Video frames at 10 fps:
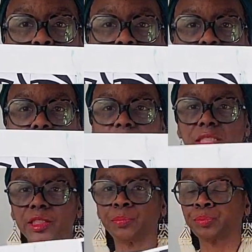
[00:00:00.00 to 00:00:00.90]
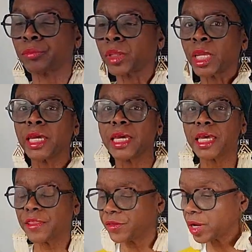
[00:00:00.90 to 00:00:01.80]
project.
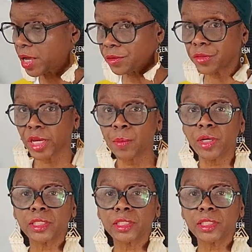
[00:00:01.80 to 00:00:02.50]
The other thing I'm